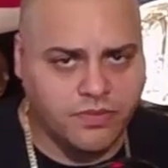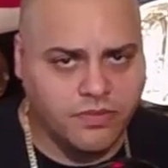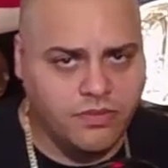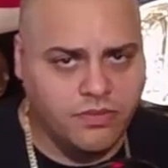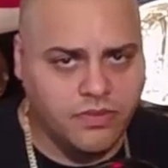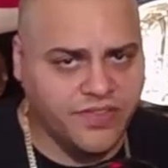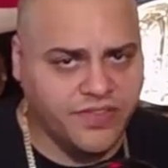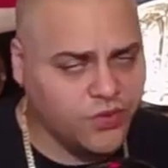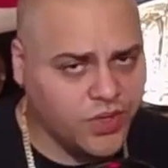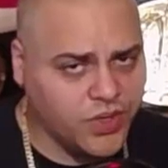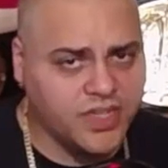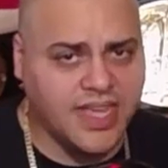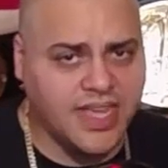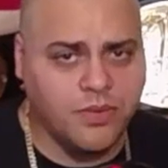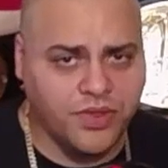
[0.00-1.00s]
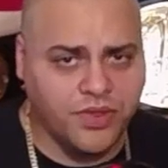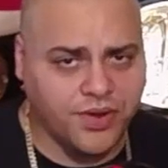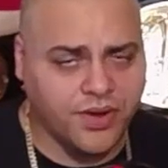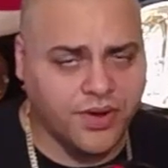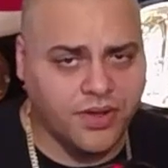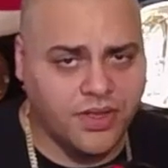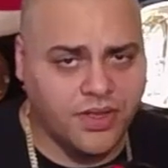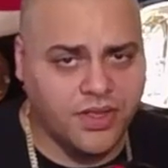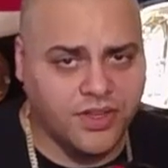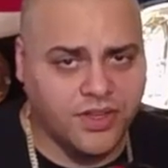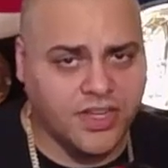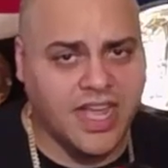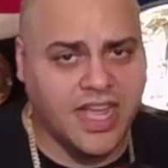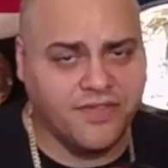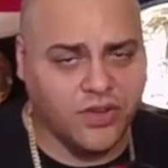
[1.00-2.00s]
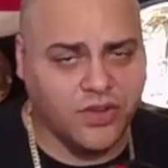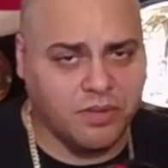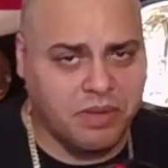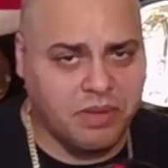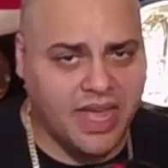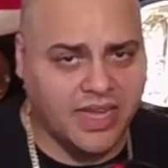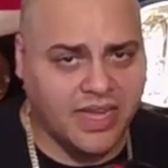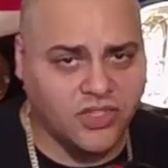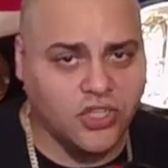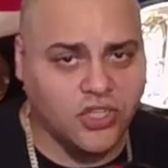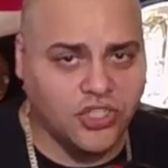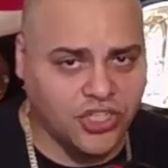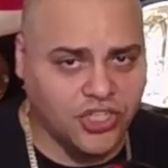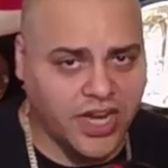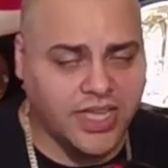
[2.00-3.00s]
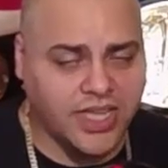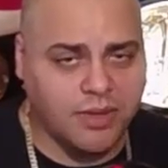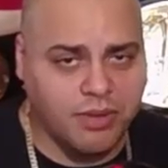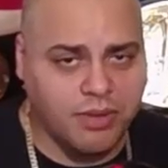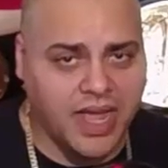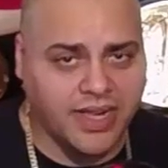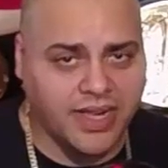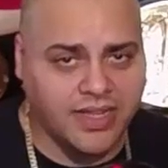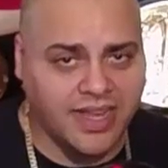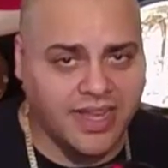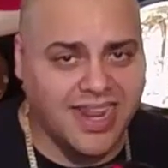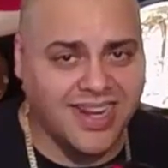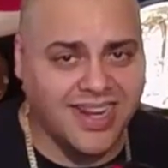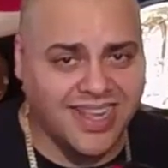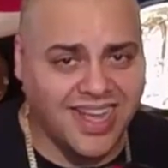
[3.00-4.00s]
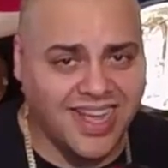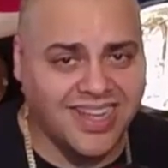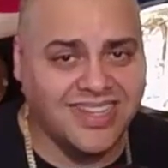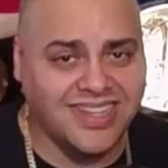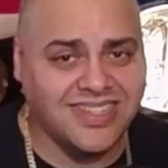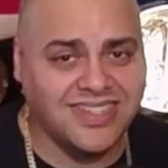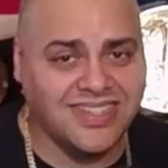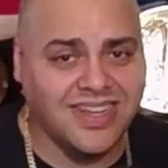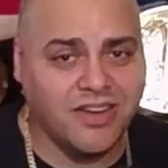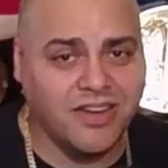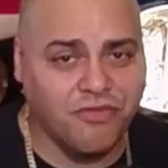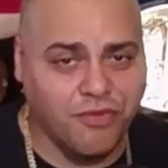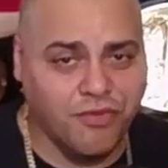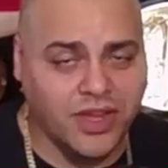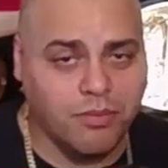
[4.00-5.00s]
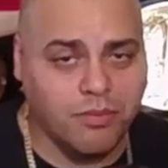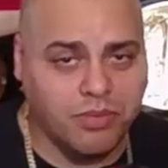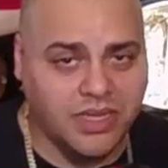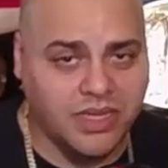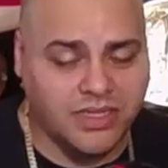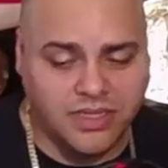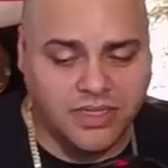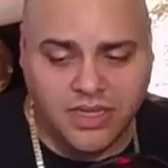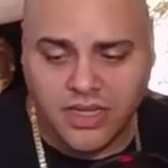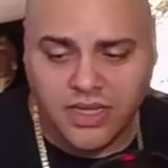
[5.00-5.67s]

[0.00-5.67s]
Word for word: if you want to date with her, you're going to have to get past Johnny Impact. And that guy is a freaking beast.